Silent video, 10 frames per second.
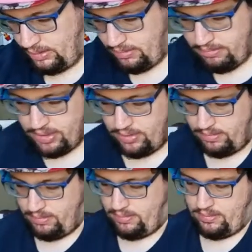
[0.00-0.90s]

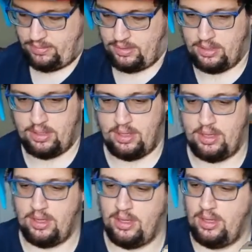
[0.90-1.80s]
Boom.
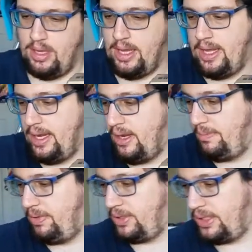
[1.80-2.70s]
And then I'll
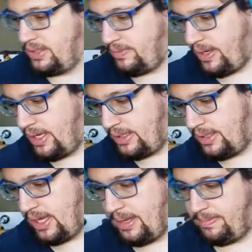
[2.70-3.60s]
put this right on
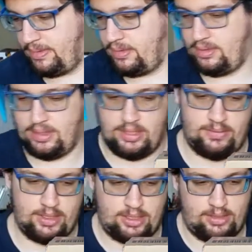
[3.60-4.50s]
top. There
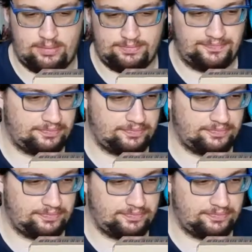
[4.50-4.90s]
we go.